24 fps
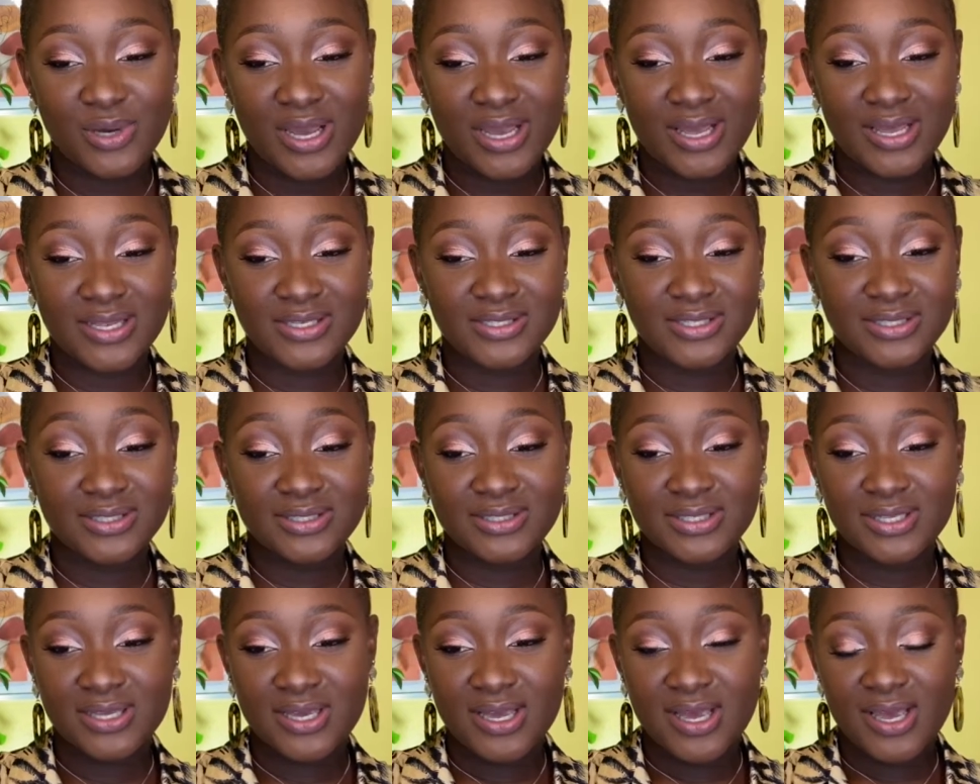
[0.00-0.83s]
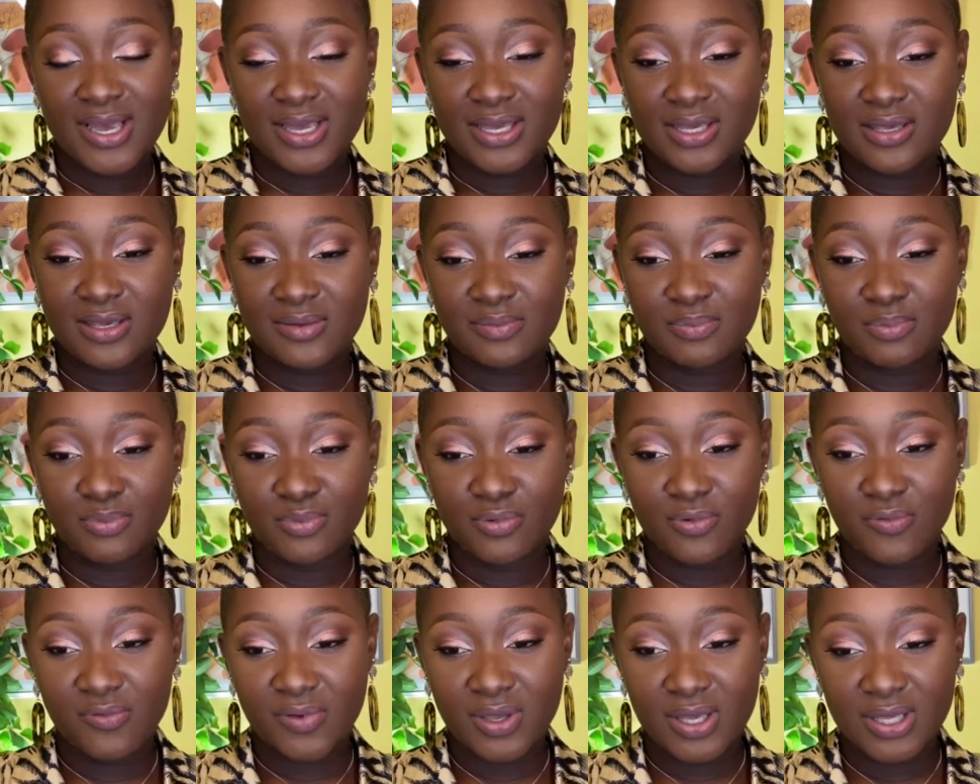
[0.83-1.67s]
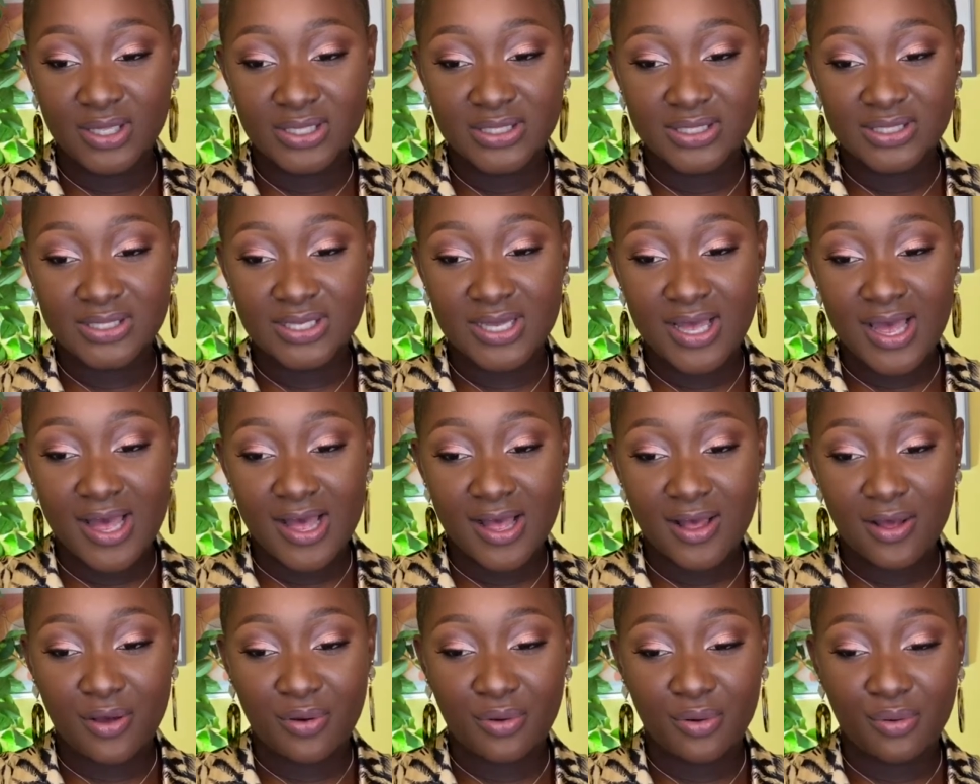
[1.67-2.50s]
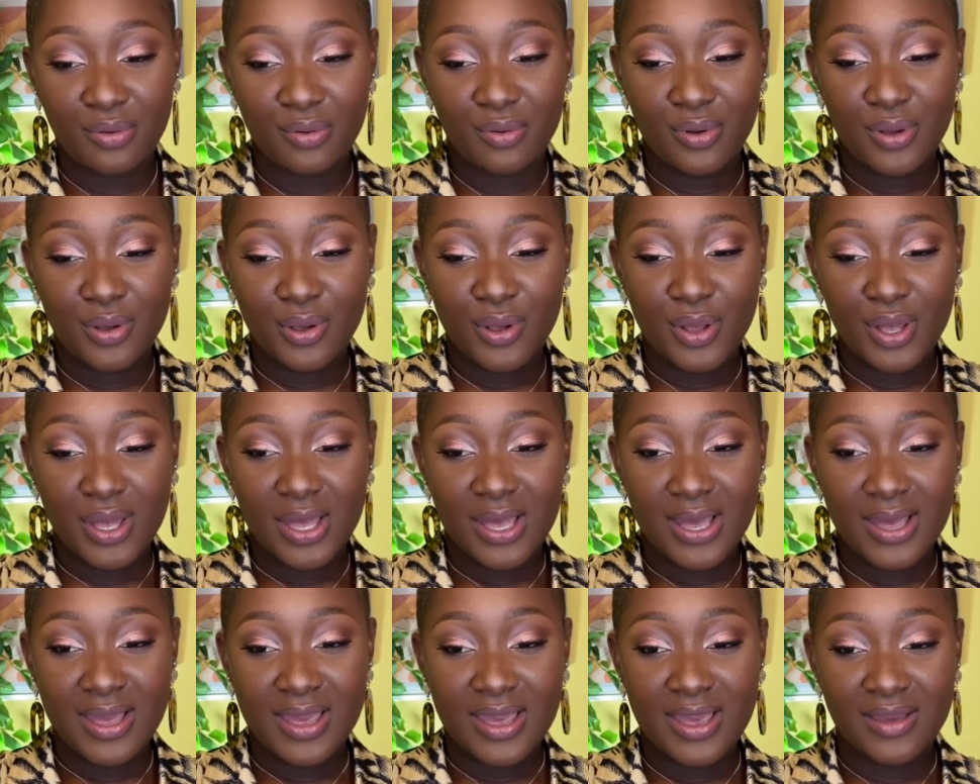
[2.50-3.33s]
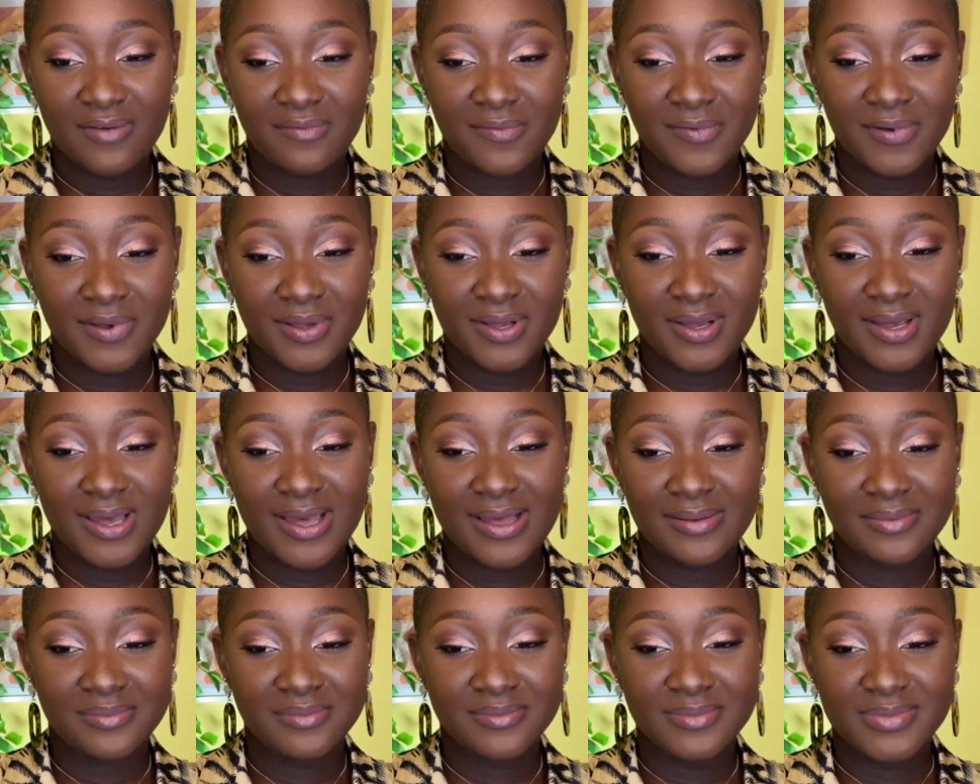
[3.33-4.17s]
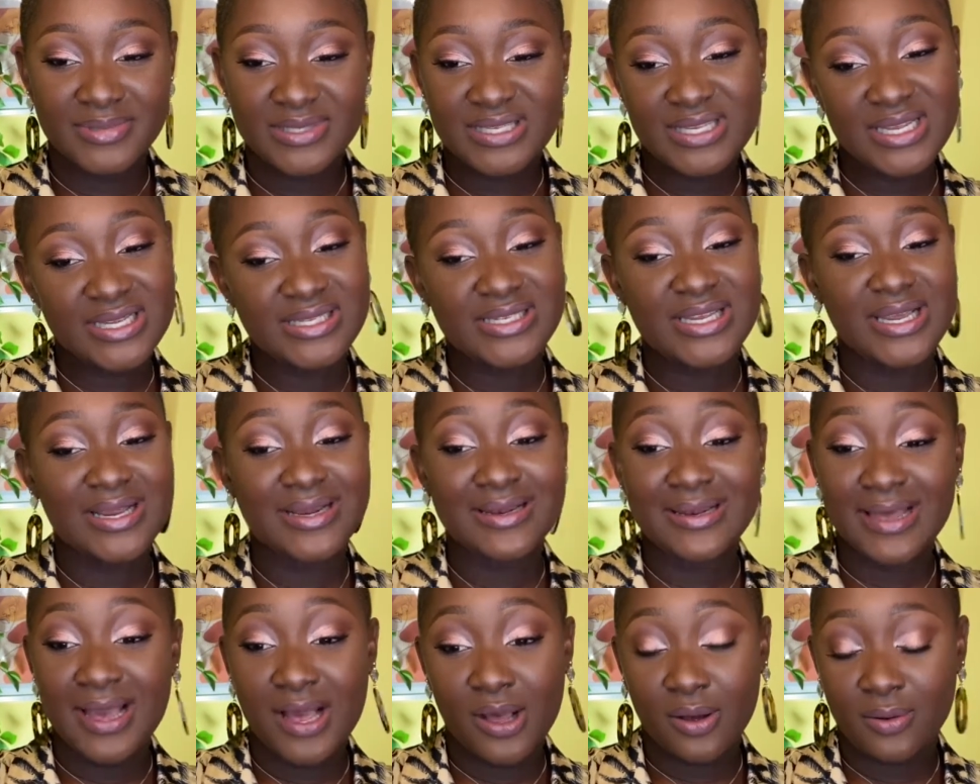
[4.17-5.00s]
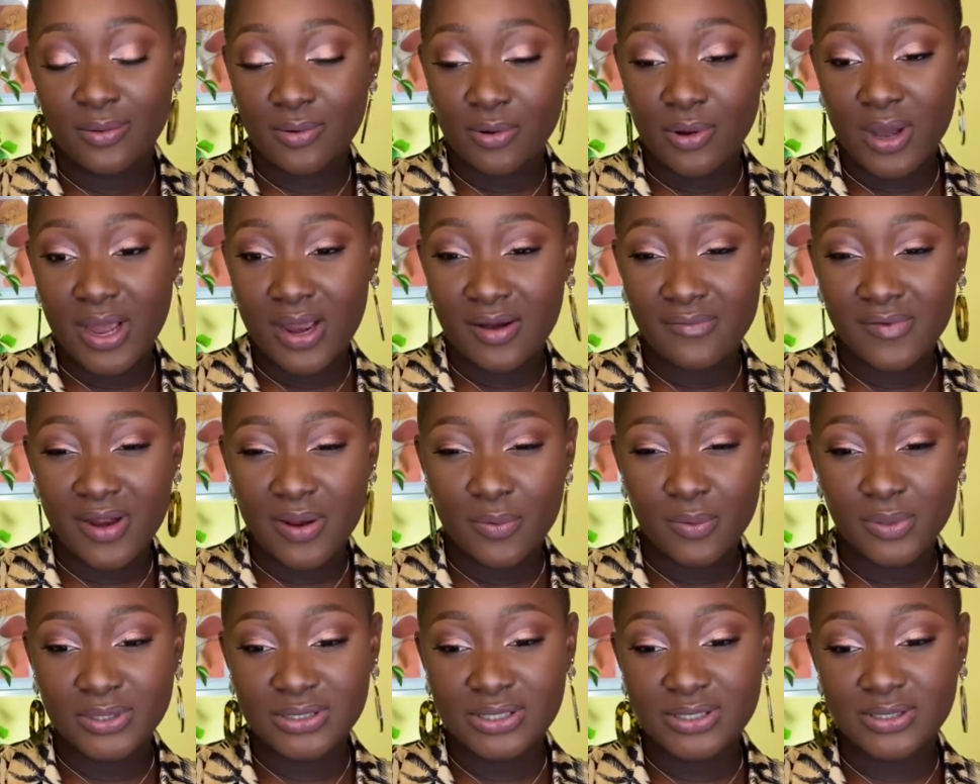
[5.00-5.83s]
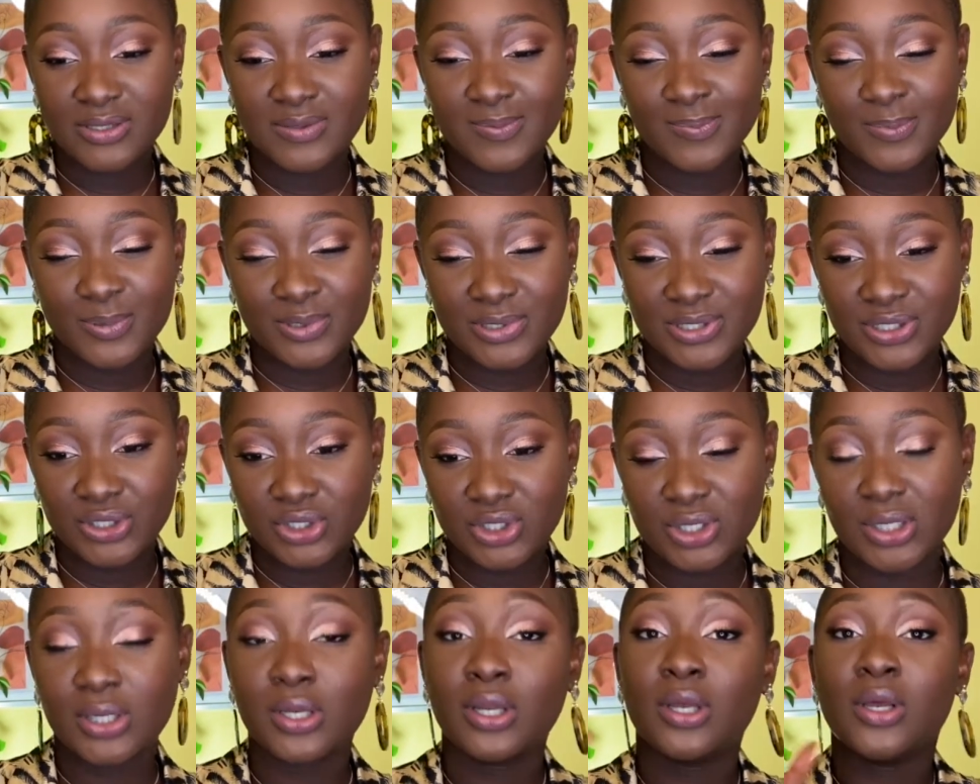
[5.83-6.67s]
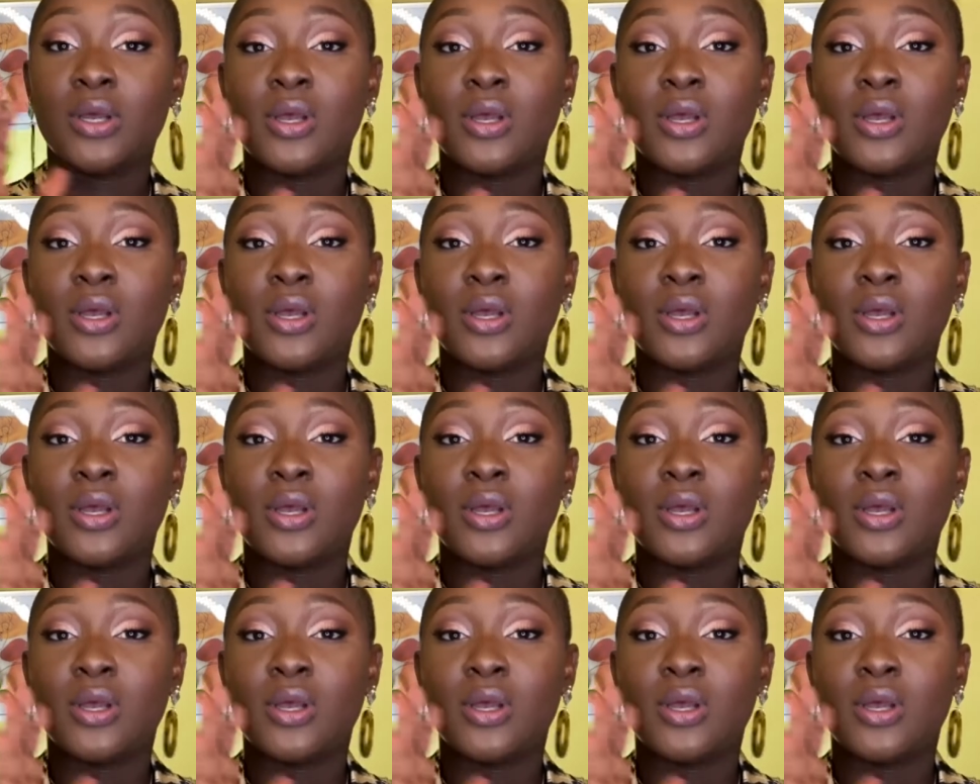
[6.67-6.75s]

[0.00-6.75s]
I can just keep moving it how ever I'm sitting down or however I want it to position.